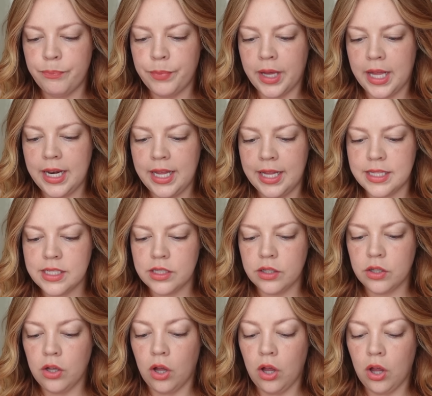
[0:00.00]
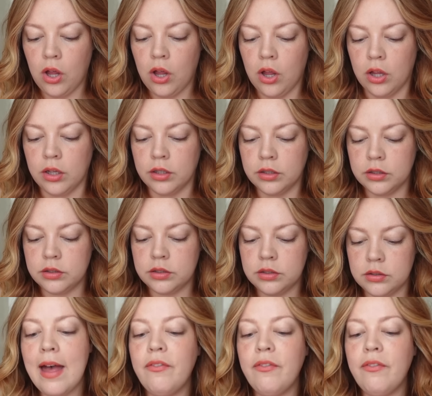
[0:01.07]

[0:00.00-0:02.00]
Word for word: but it's called